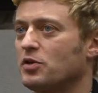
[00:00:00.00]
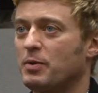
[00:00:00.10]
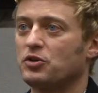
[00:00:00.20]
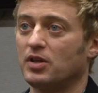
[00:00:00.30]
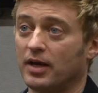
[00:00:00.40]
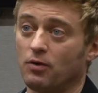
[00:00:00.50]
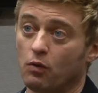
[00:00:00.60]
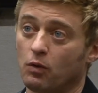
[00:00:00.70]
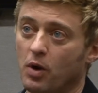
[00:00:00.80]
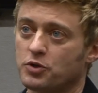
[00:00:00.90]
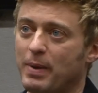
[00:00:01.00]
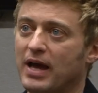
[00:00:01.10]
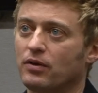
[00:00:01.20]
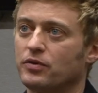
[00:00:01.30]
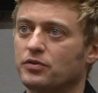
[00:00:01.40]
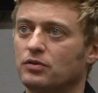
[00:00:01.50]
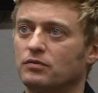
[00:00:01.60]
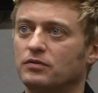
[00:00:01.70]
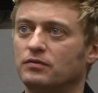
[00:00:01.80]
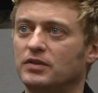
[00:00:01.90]
especially like Overwatch panels or
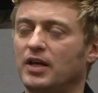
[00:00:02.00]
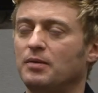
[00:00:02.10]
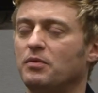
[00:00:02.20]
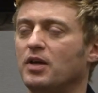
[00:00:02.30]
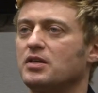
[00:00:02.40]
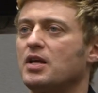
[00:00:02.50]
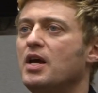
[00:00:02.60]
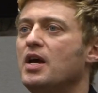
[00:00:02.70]
game things.